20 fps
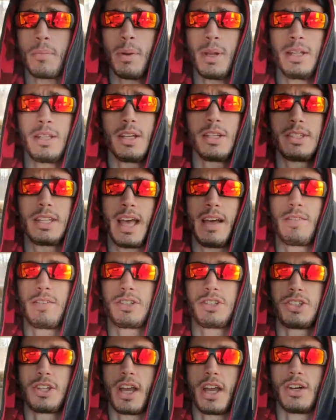But it does have
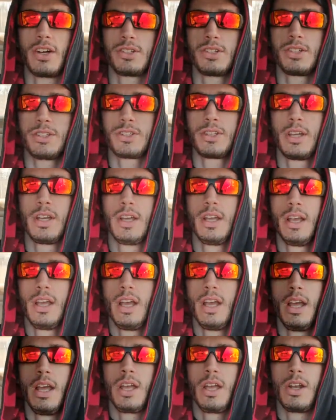its challenges,
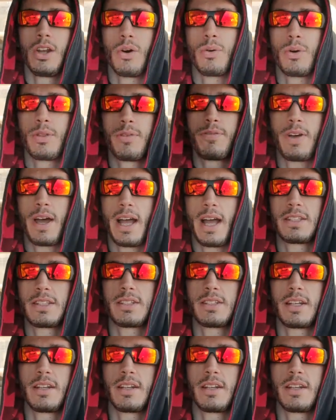you know, with fats.